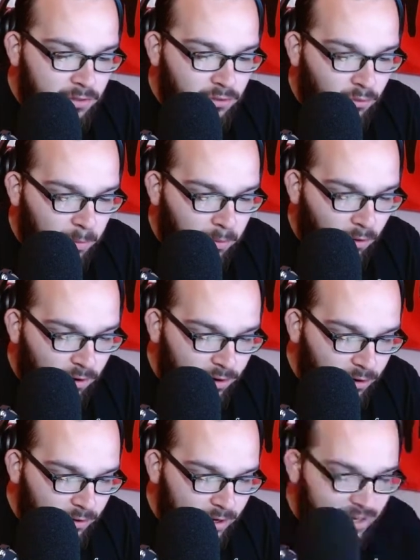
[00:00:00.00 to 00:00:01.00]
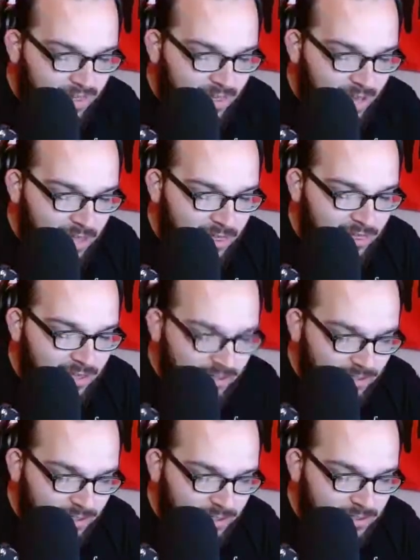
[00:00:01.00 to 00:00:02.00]
The report noted that
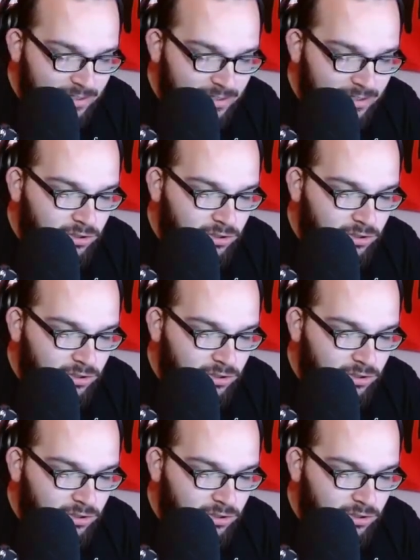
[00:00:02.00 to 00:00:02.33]
this is